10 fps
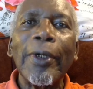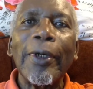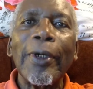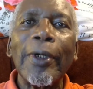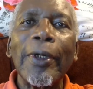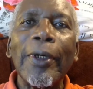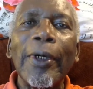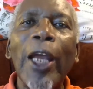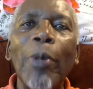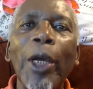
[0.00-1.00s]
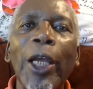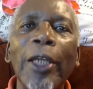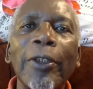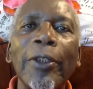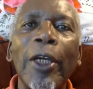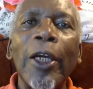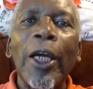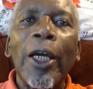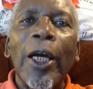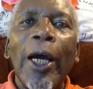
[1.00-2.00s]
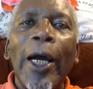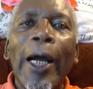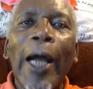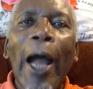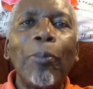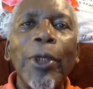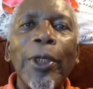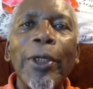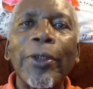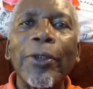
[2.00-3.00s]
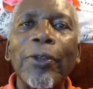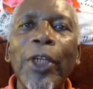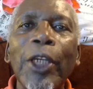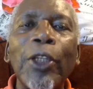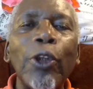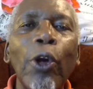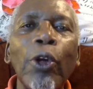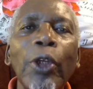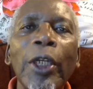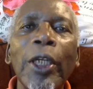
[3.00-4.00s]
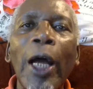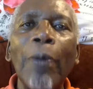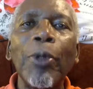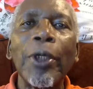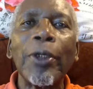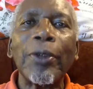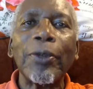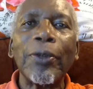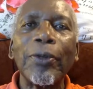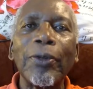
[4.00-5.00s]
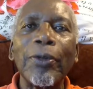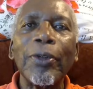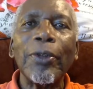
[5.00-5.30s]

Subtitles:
And I'll name again, happiness, eternal happiness,